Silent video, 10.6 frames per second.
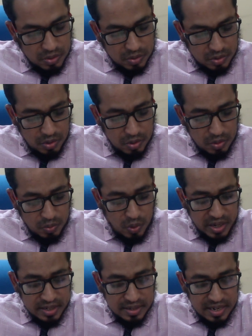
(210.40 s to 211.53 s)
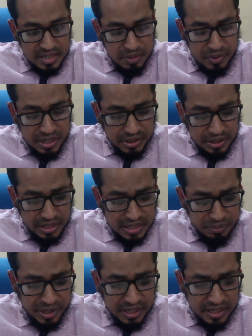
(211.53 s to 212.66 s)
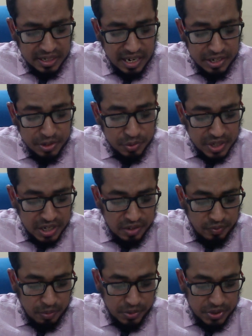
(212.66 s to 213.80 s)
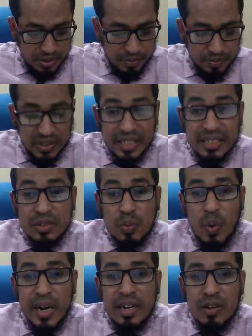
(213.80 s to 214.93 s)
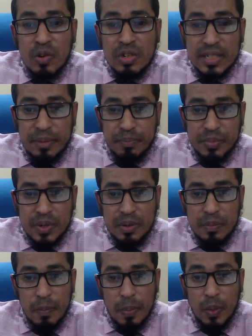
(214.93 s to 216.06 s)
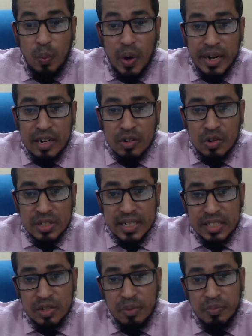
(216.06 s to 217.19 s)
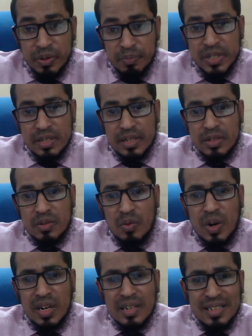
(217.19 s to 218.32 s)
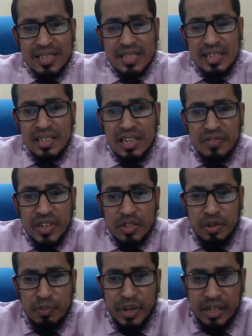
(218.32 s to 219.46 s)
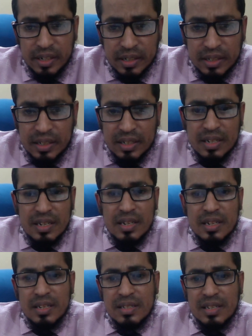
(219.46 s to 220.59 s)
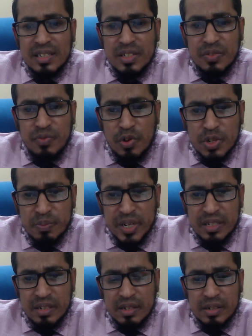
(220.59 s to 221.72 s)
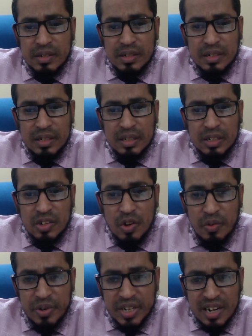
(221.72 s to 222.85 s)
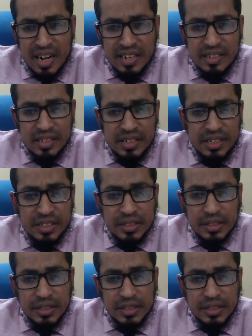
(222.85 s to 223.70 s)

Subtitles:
So what is assimilating and using information? That is wider concept, wider context of the business. What are the external factors mainly, such as force measure, COVID-19,